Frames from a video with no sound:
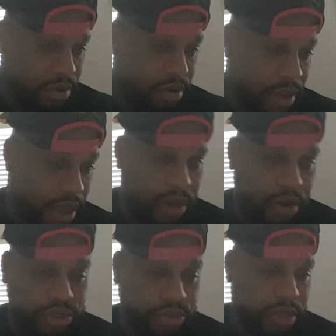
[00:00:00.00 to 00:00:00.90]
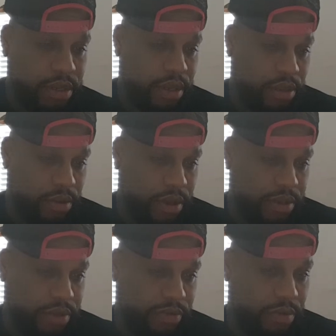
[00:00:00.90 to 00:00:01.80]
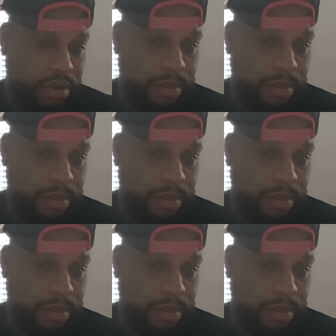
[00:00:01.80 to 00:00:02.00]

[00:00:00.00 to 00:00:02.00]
Hey, Audrey, can you hear this one?